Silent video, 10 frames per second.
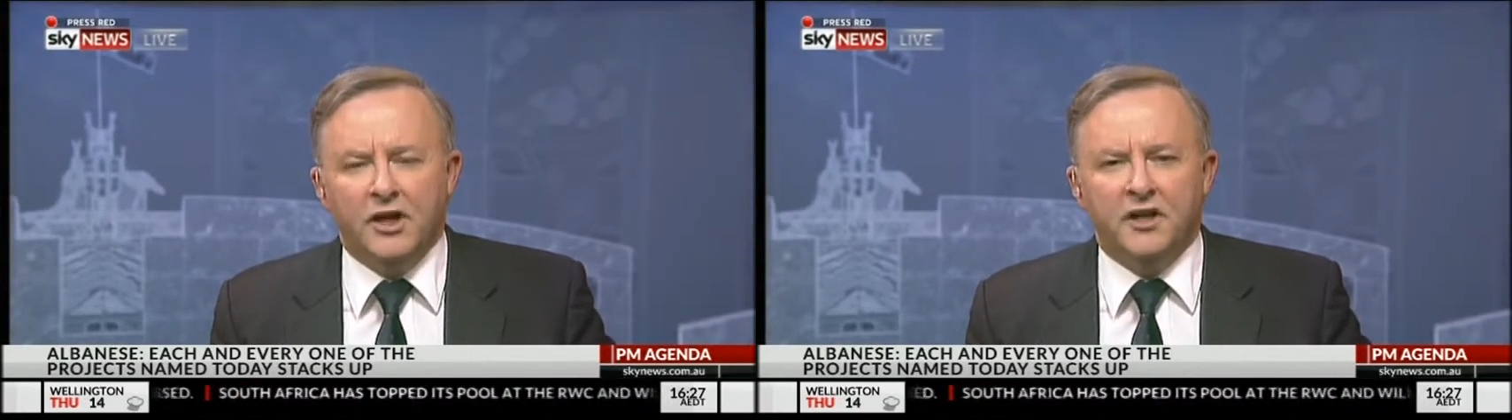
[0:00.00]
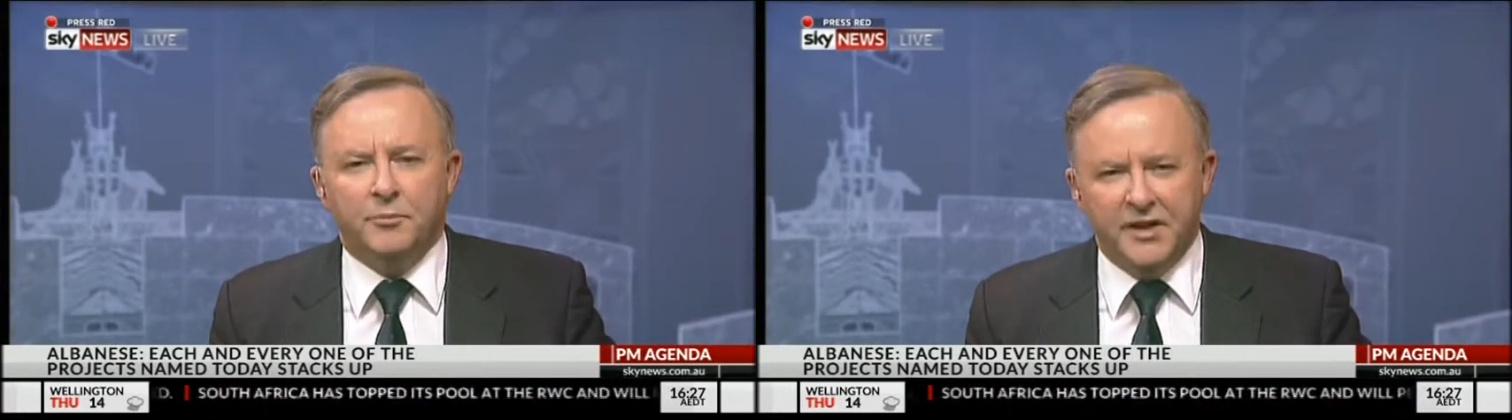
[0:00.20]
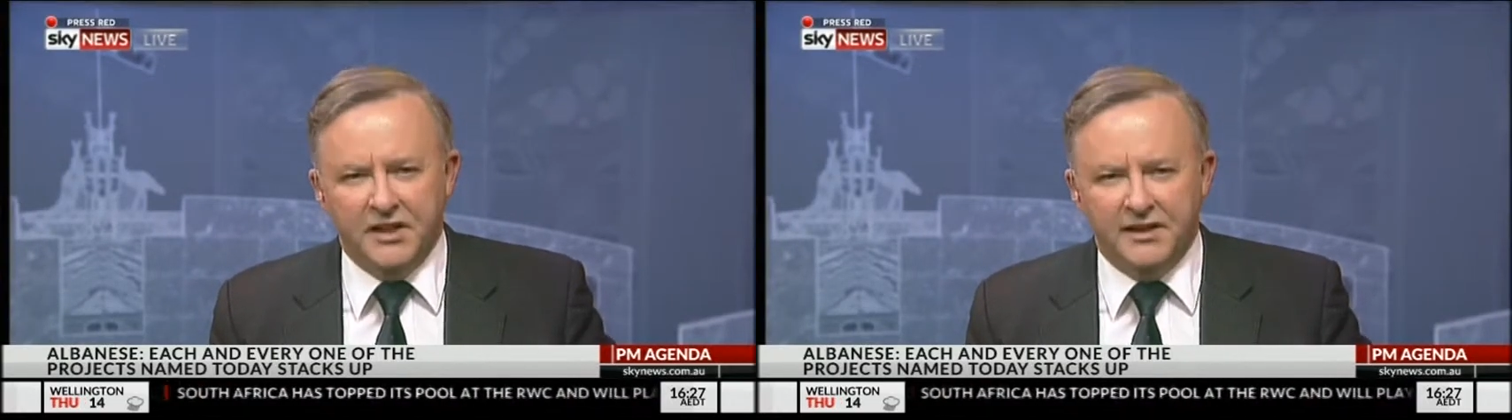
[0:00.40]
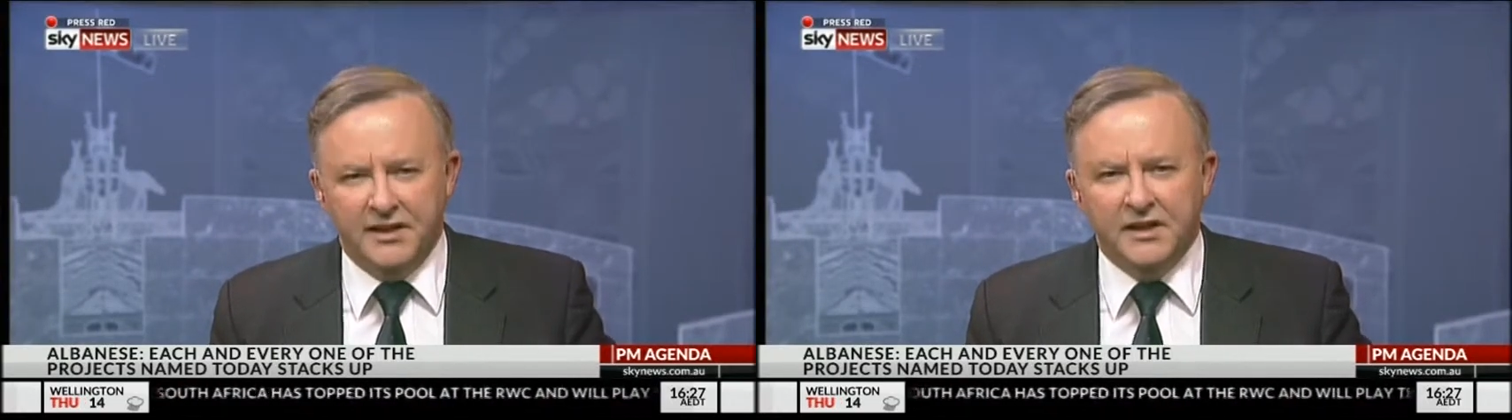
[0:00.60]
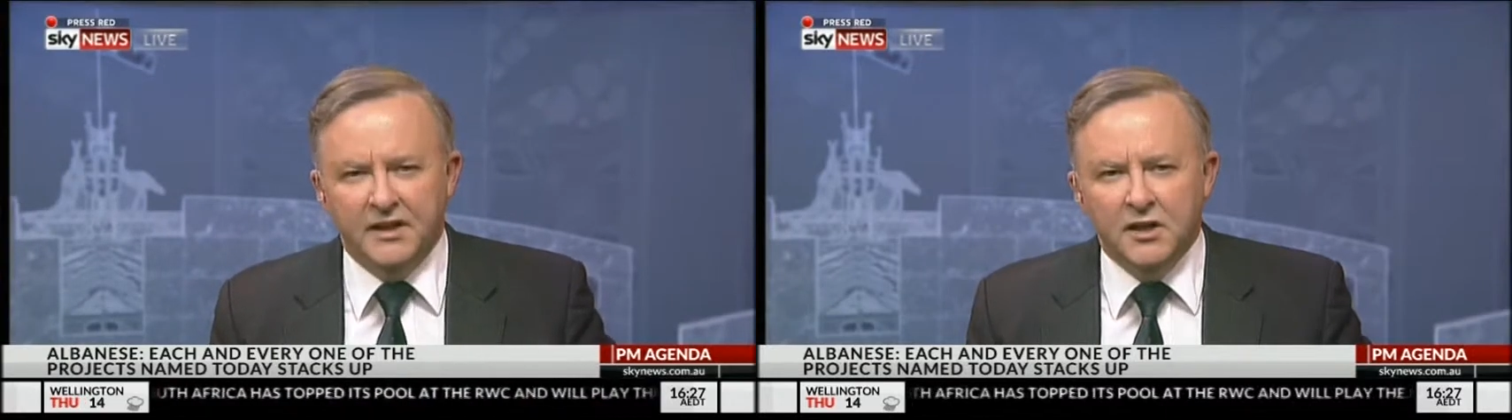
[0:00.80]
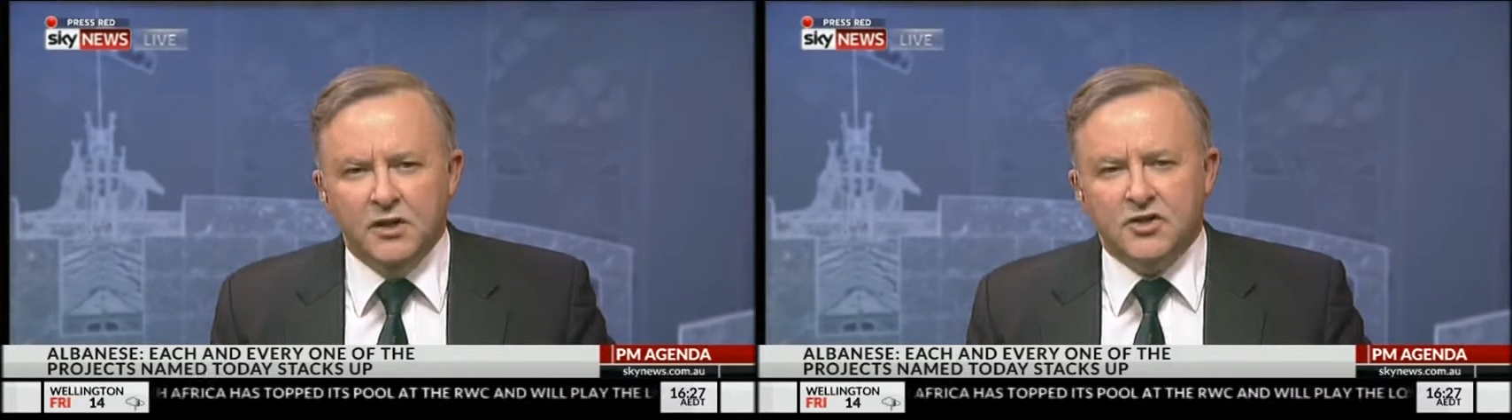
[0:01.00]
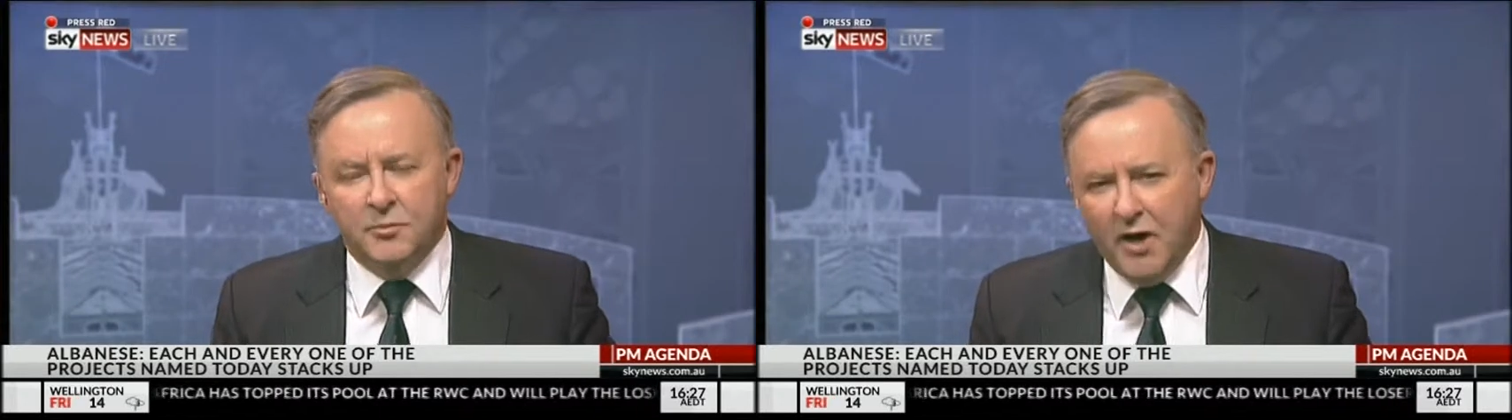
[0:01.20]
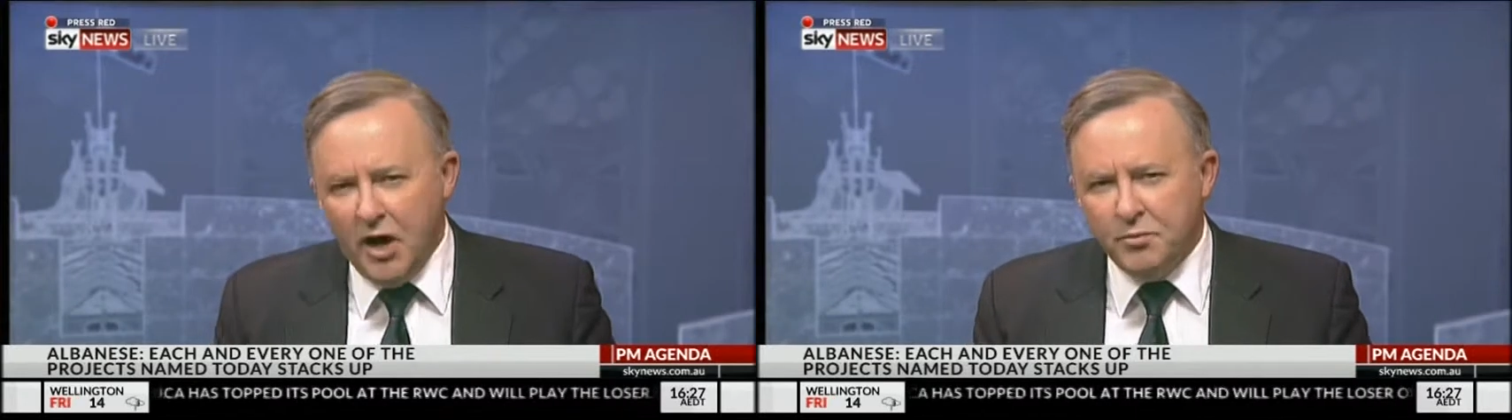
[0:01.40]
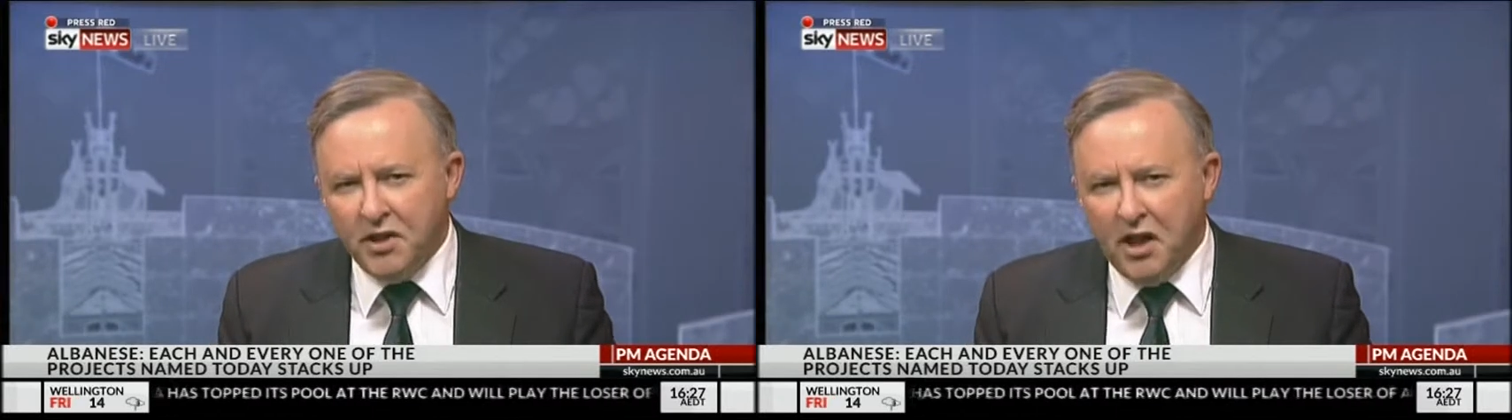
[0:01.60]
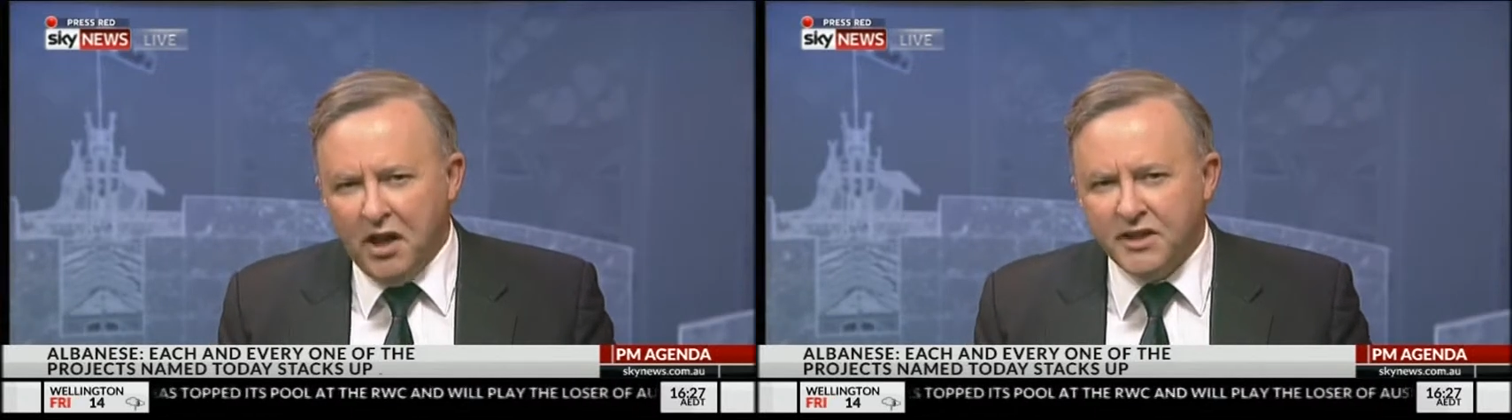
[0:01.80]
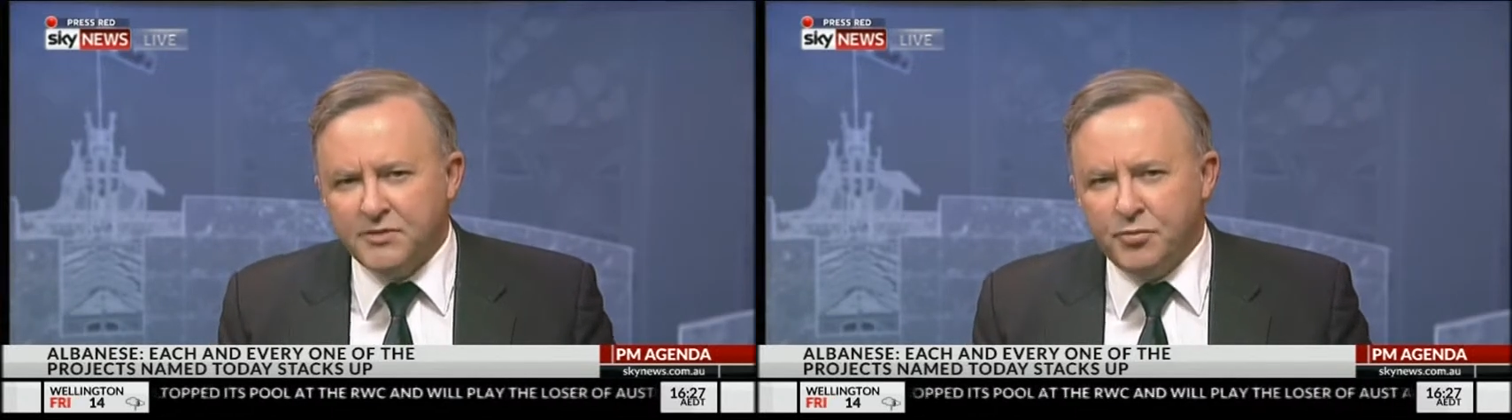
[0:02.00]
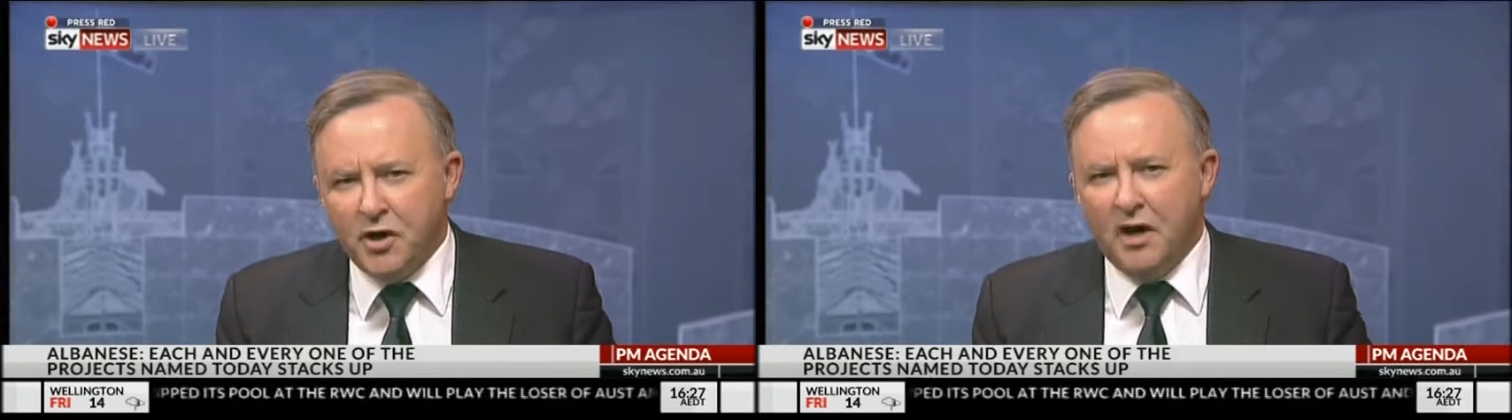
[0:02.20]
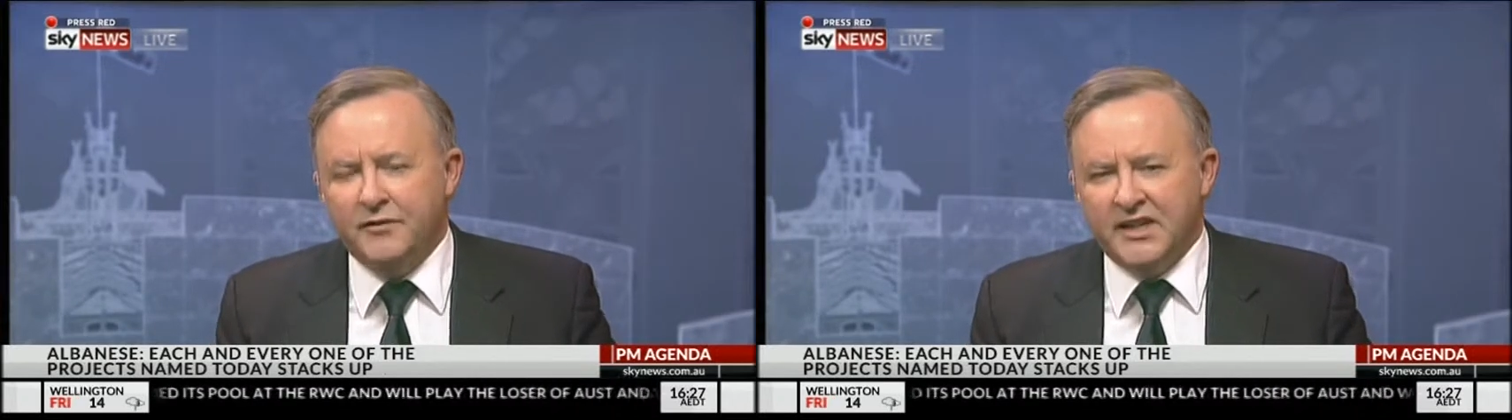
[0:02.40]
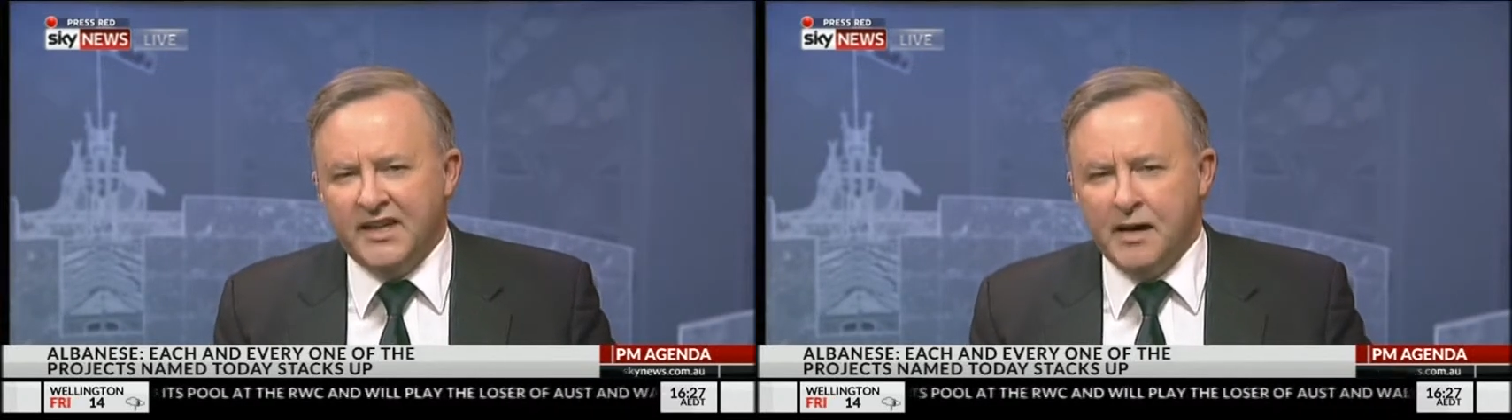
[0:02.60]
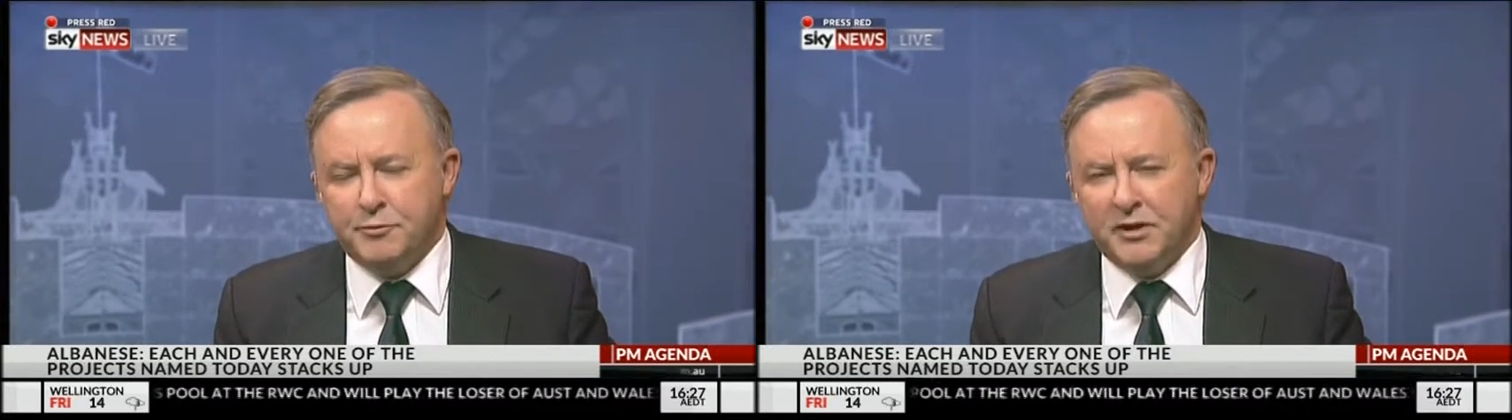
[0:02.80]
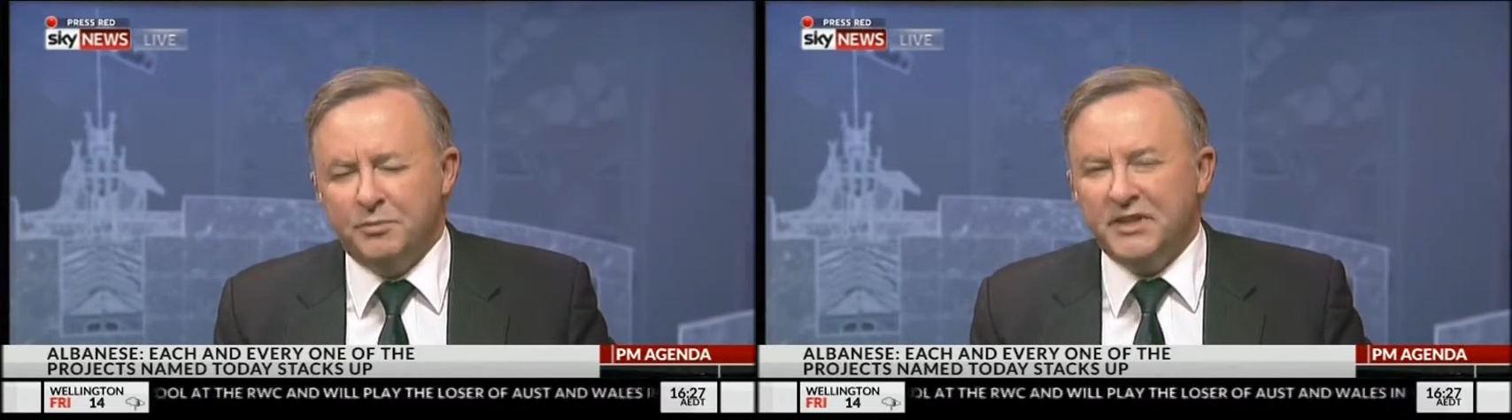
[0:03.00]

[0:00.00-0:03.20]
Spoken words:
an ability to mobilise private capital,